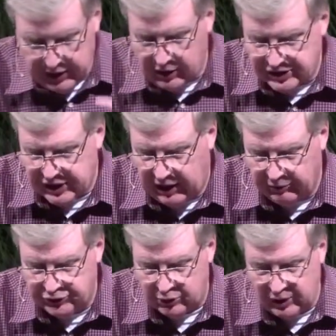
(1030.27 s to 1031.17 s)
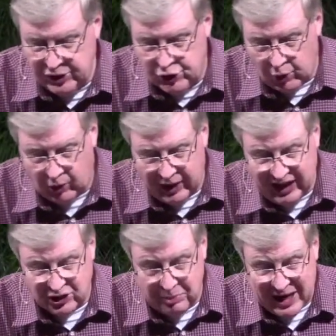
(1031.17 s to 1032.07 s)
ourselves to enjoy as
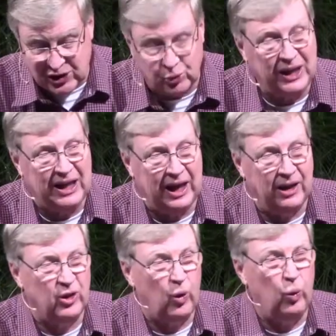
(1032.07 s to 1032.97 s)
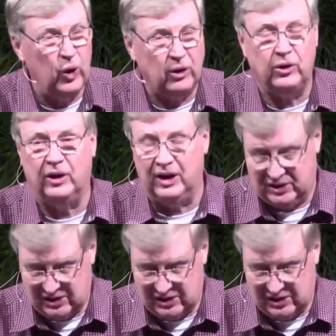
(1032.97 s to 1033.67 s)
best we can the wilderness.